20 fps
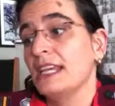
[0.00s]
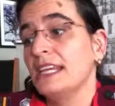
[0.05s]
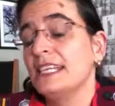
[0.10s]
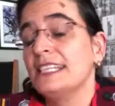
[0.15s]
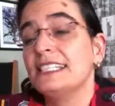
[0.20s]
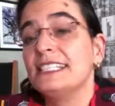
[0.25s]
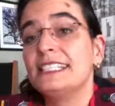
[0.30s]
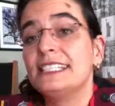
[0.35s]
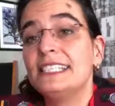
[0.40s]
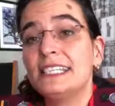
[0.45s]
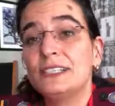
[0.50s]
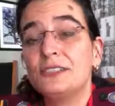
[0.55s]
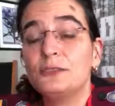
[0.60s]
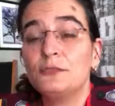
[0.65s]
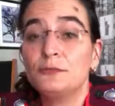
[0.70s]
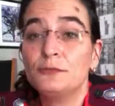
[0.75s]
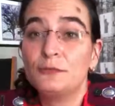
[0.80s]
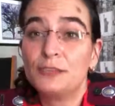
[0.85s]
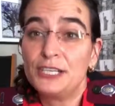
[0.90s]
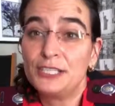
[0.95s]
Stick to
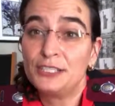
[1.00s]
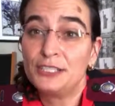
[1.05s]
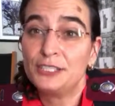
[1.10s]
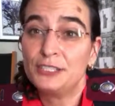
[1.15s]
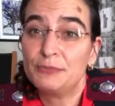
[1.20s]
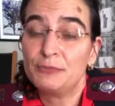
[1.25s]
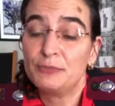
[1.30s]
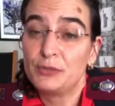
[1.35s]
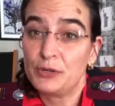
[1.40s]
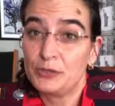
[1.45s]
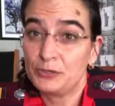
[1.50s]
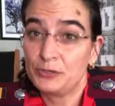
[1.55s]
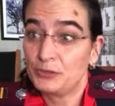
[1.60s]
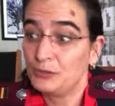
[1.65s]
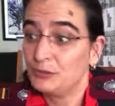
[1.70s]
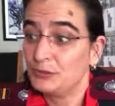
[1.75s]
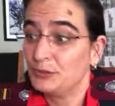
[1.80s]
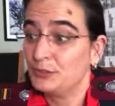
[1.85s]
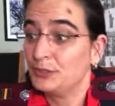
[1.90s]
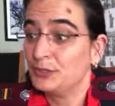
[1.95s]
fresh
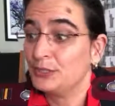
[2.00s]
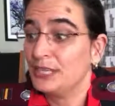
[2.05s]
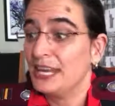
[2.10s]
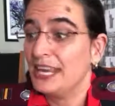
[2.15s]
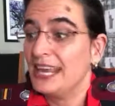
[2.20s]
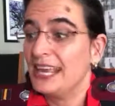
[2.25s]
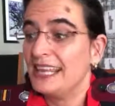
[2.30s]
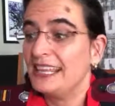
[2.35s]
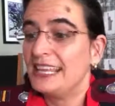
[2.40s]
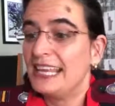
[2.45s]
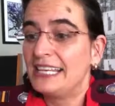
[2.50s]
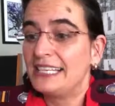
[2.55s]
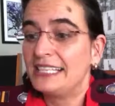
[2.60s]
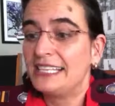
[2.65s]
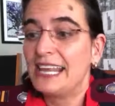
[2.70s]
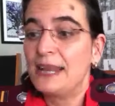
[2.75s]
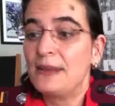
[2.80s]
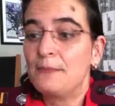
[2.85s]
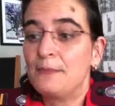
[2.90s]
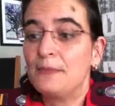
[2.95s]
produce that
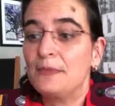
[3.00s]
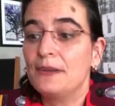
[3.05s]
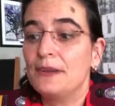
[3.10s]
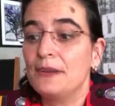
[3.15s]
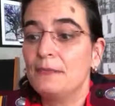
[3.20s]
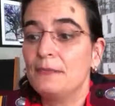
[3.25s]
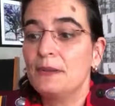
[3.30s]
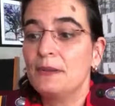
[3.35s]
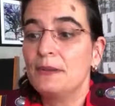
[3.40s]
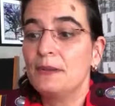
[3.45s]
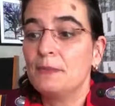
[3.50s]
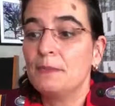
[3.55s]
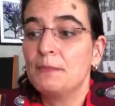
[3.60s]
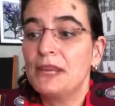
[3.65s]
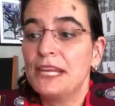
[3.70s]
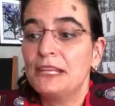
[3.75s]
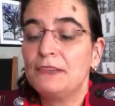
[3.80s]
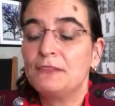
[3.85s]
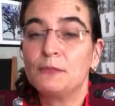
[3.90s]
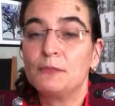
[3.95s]
can be
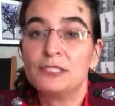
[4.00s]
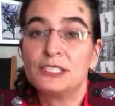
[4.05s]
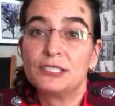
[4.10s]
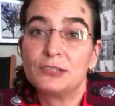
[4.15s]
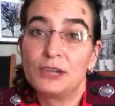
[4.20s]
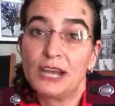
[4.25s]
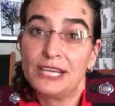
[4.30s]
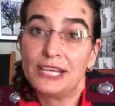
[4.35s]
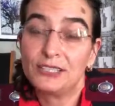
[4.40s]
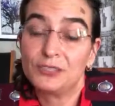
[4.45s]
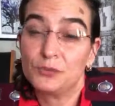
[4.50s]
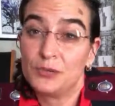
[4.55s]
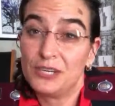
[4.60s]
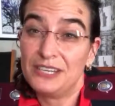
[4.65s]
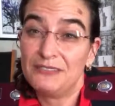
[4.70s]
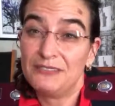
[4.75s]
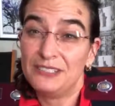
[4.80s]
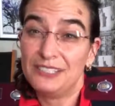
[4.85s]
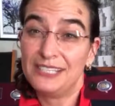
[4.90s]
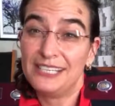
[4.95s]
prepared from scratch or
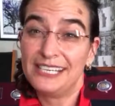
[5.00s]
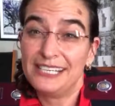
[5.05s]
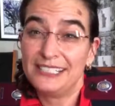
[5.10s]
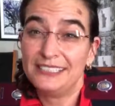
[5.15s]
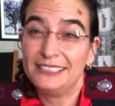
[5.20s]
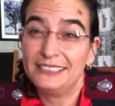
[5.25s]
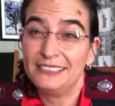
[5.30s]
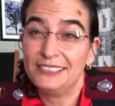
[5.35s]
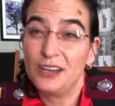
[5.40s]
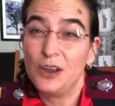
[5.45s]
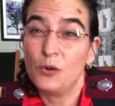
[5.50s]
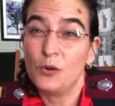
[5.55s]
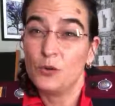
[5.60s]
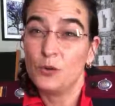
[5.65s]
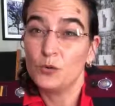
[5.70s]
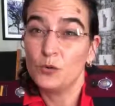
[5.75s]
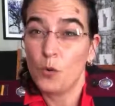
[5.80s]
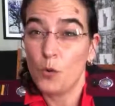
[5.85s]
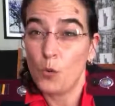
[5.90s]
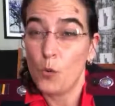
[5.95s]
even eaten
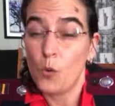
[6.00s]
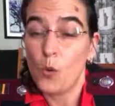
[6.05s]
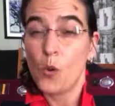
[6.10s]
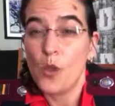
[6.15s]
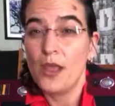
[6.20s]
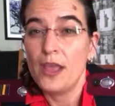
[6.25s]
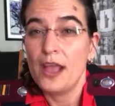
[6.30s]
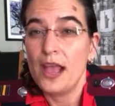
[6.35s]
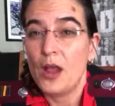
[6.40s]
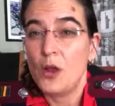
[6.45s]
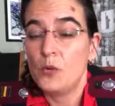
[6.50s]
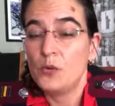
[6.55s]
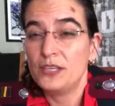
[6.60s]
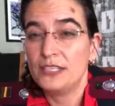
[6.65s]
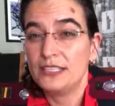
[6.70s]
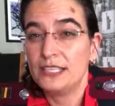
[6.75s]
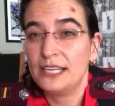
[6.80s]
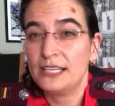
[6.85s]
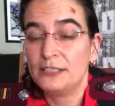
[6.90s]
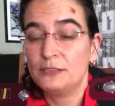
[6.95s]
raw. I always
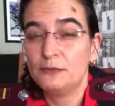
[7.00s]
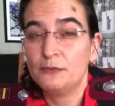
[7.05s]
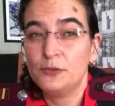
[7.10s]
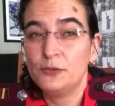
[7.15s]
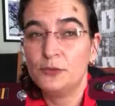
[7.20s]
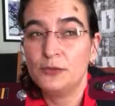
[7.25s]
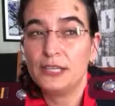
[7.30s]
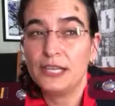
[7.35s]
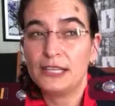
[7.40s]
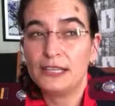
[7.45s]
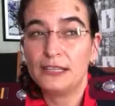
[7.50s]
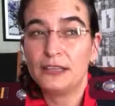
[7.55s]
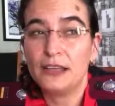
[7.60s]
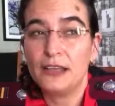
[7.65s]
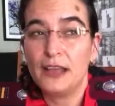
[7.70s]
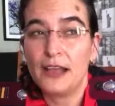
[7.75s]
say it's food that